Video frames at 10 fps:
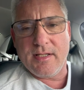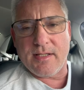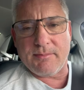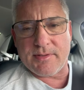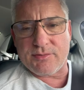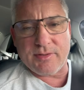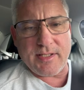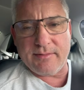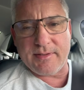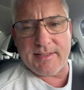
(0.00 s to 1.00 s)
I'm going to show you
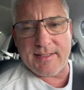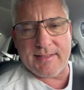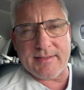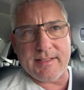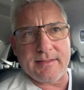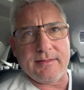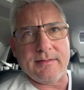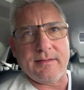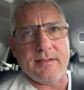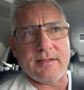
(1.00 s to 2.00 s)
everything I did
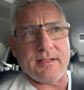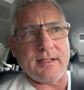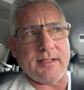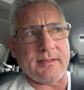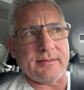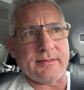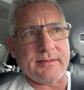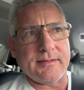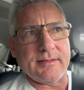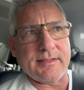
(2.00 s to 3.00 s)
to
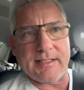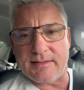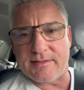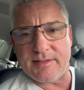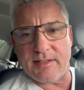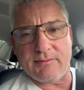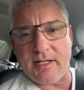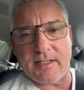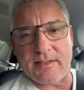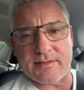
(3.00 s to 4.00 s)
get this thing
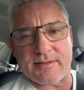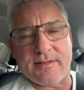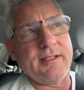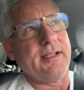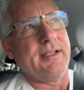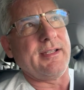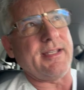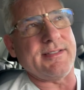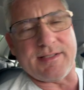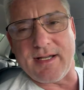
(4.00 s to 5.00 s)
ready, because
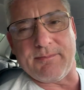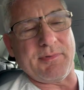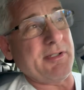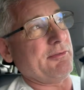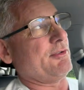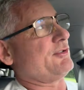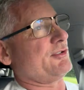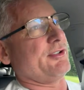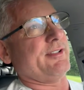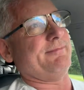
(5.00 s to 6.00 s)
it's up. It looks
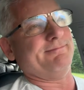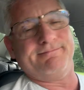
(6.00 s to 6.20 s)
good.